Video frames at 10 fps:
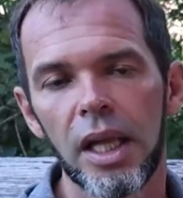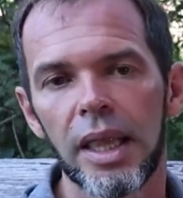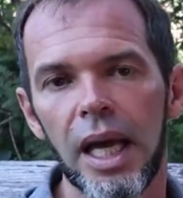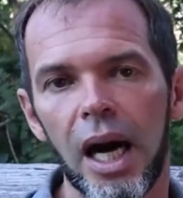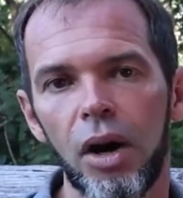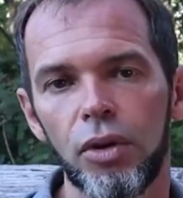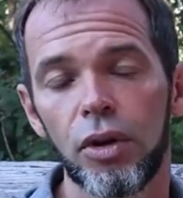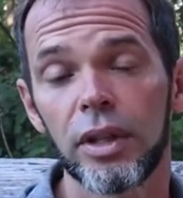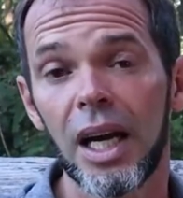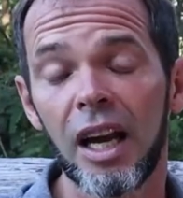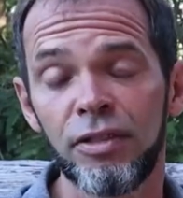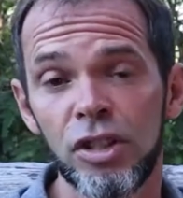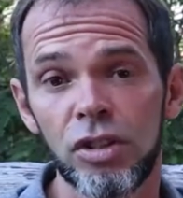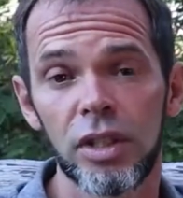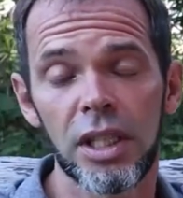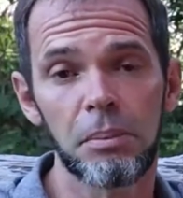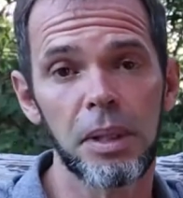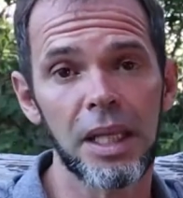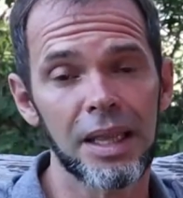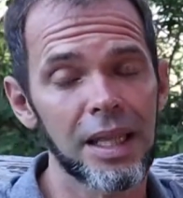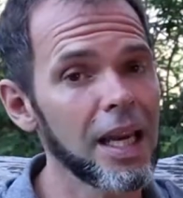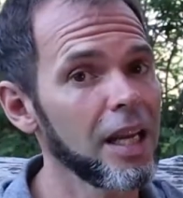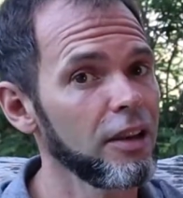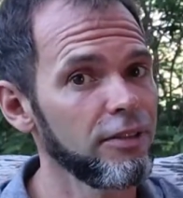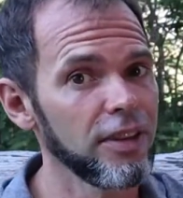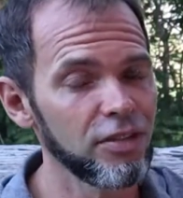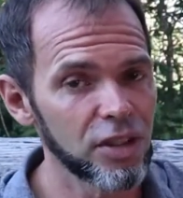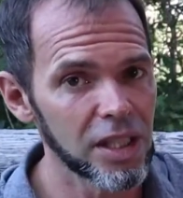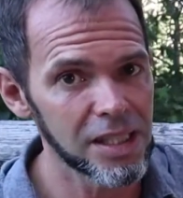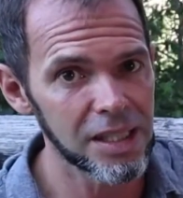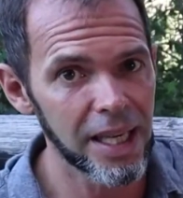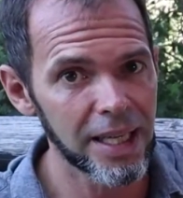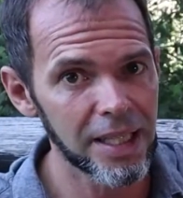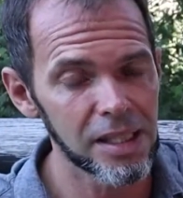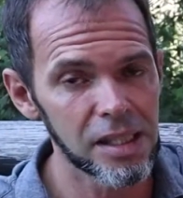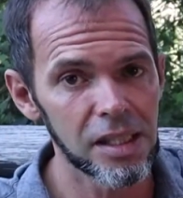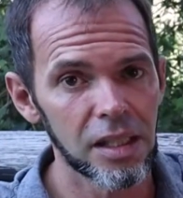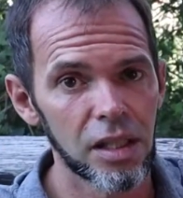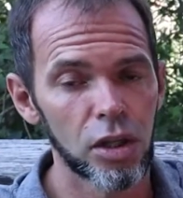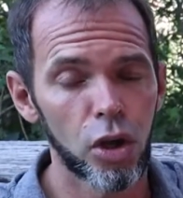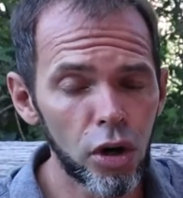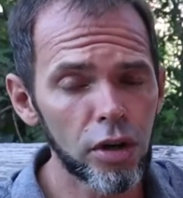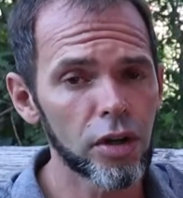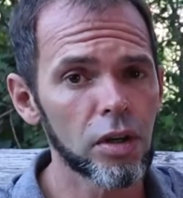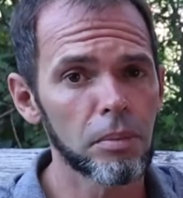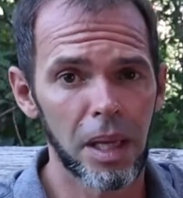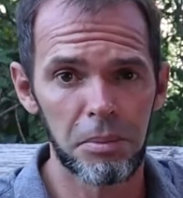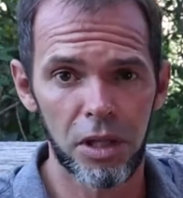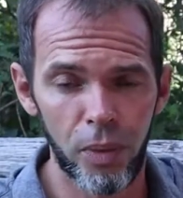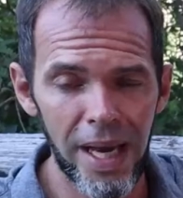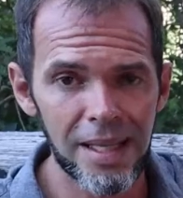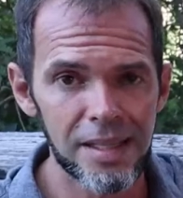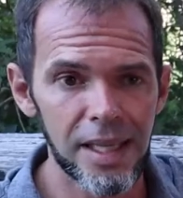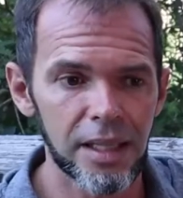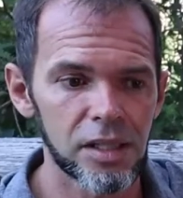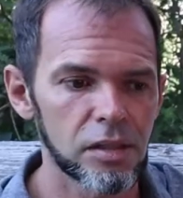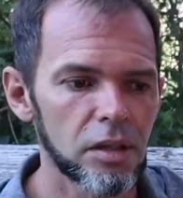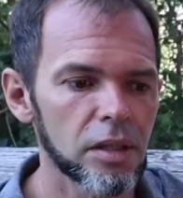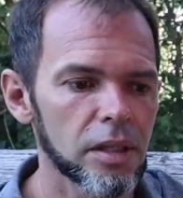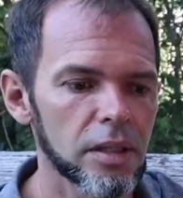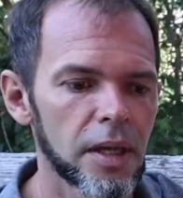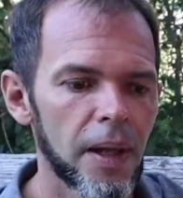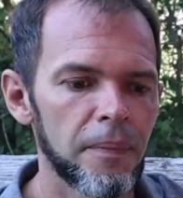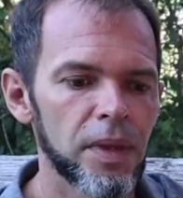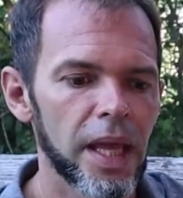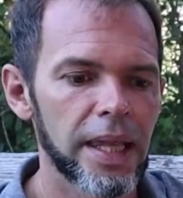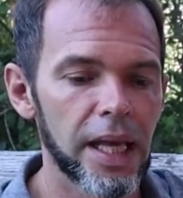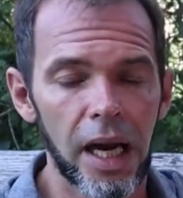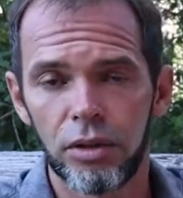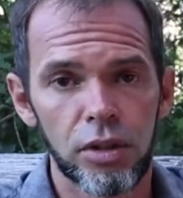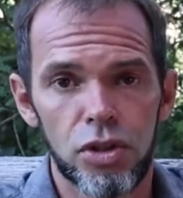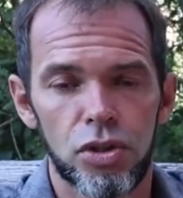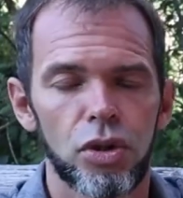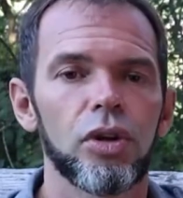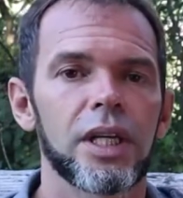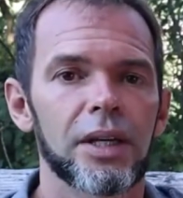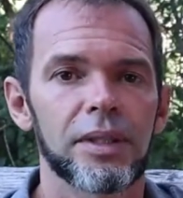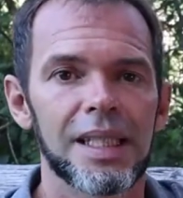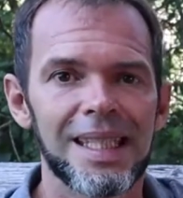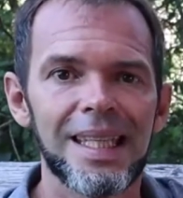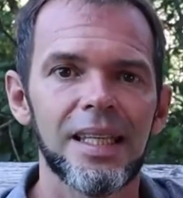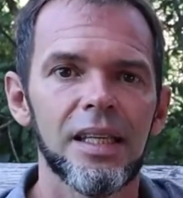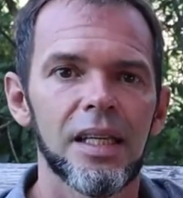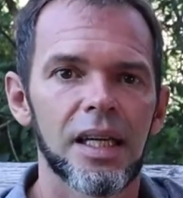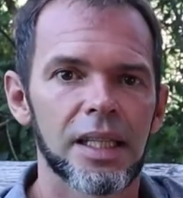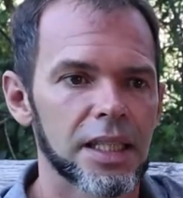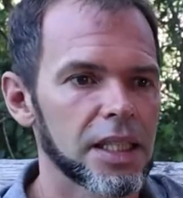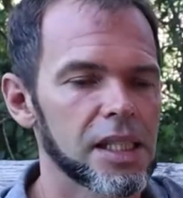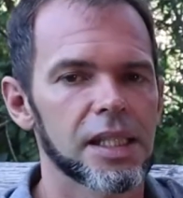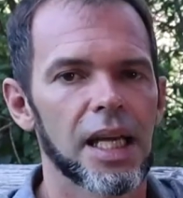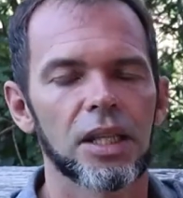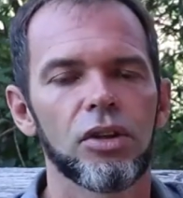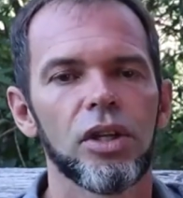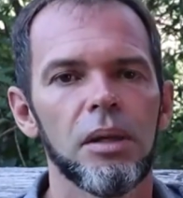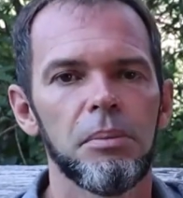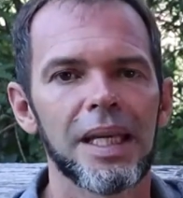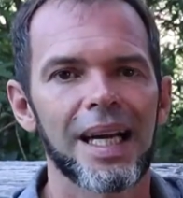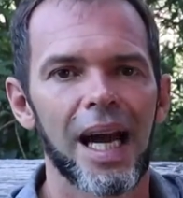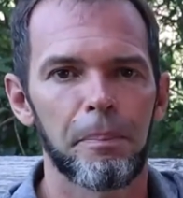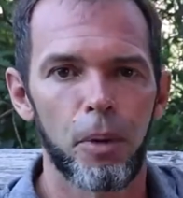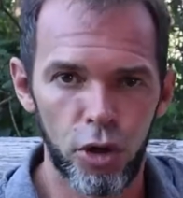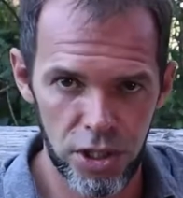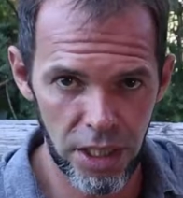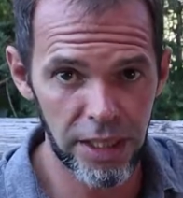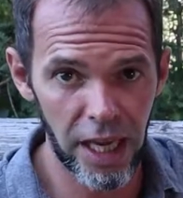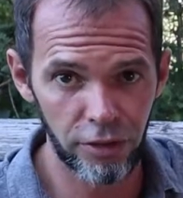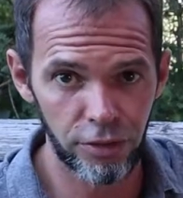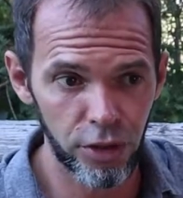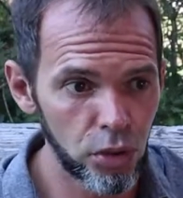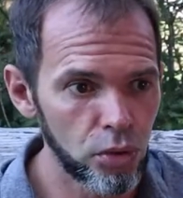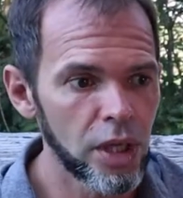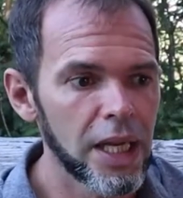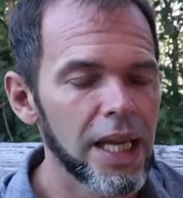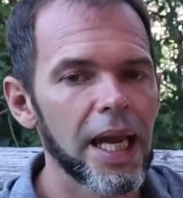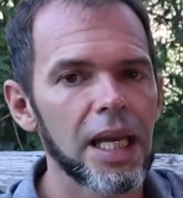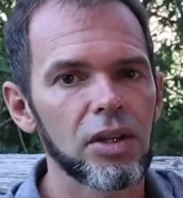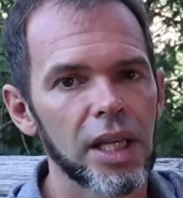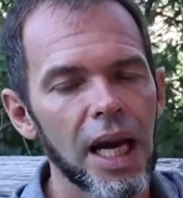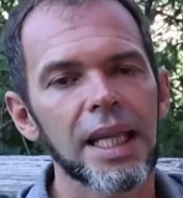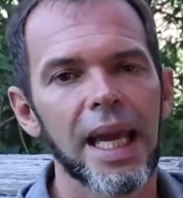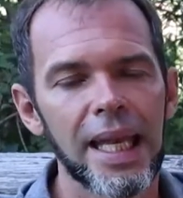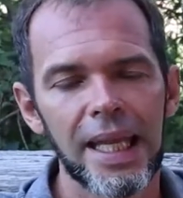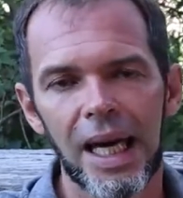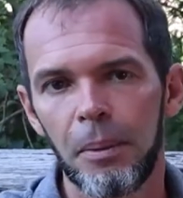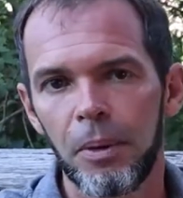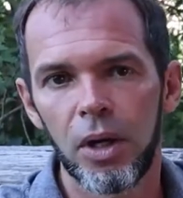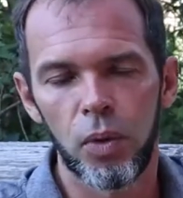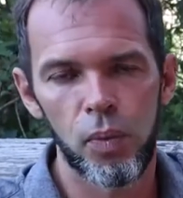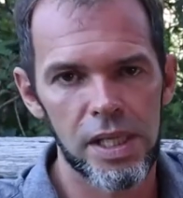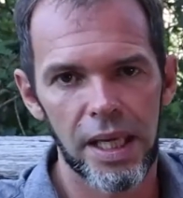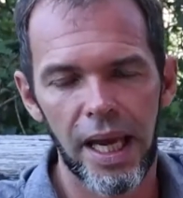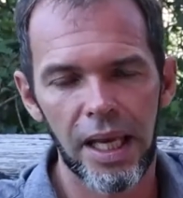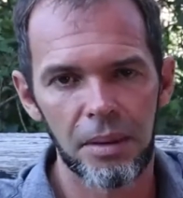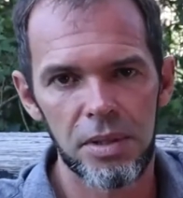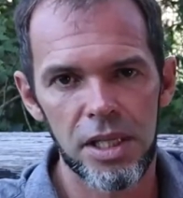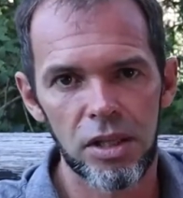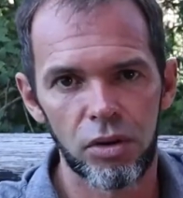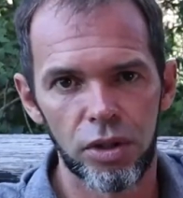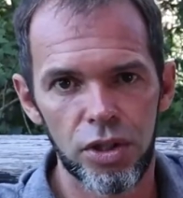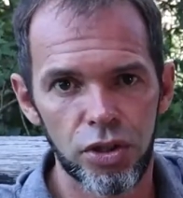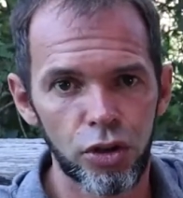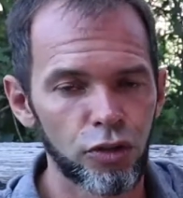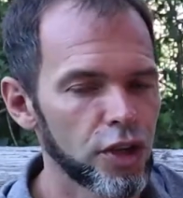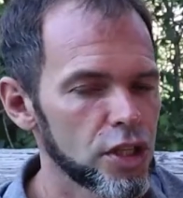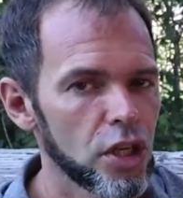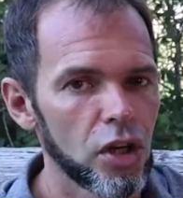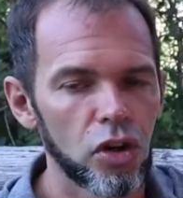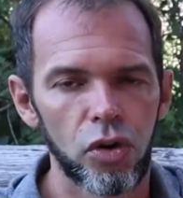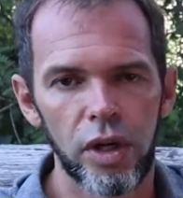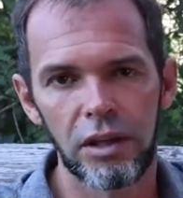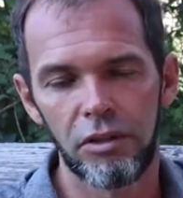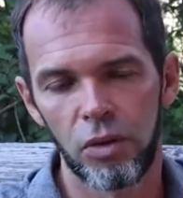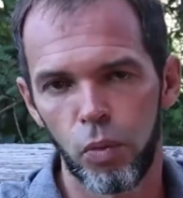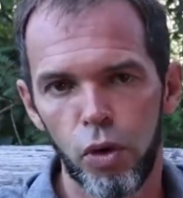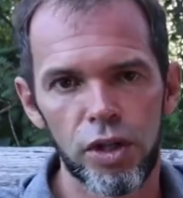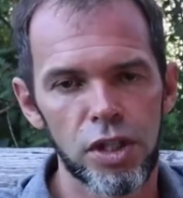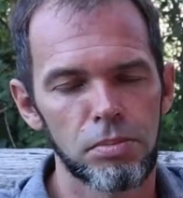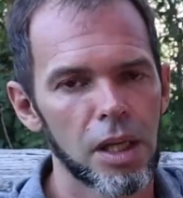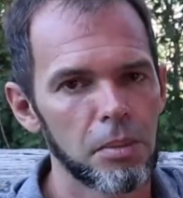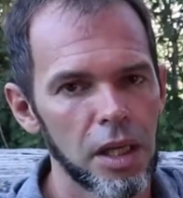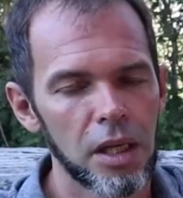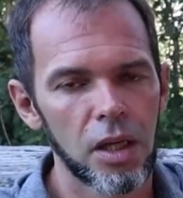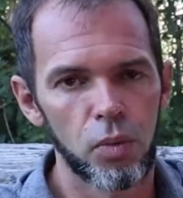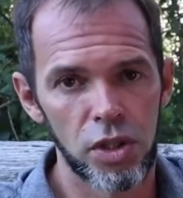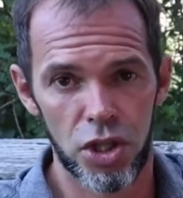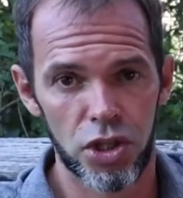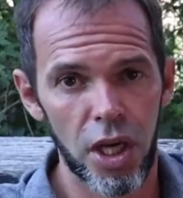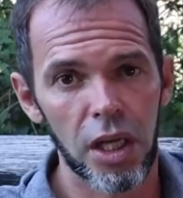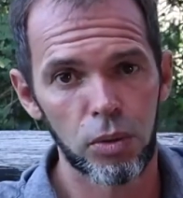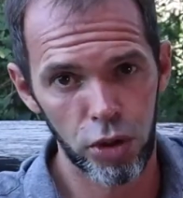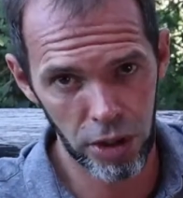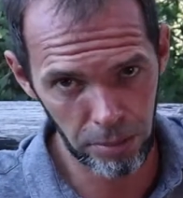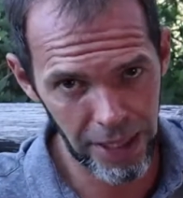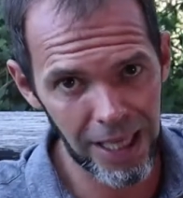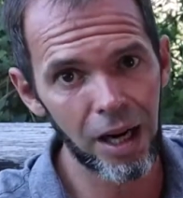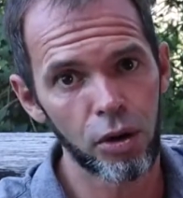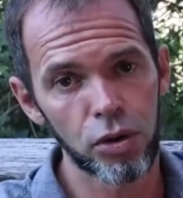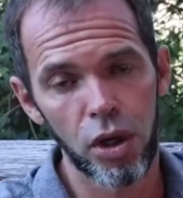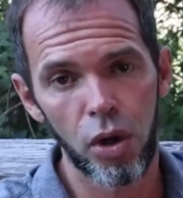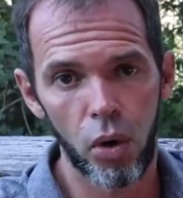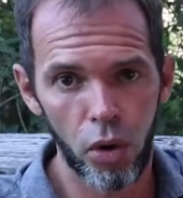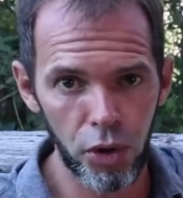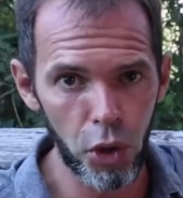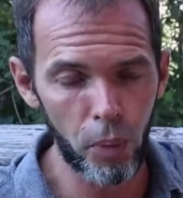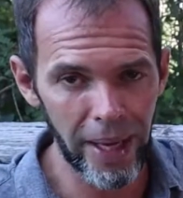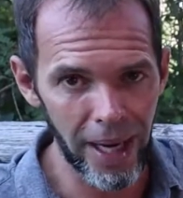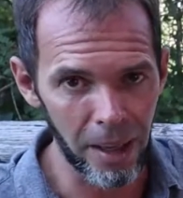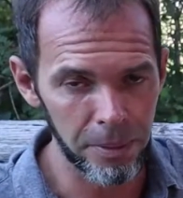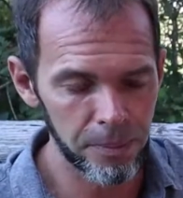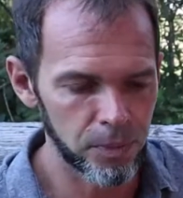now your dive is going to be 10, 15 seconds longer, maybe 20 seconds longer, and now there is no guarantee that it's not going to be hypoxic dive for you and you not ended up with an LMC on the surface, or even worse, maybe with a shallow water blackout on your way up.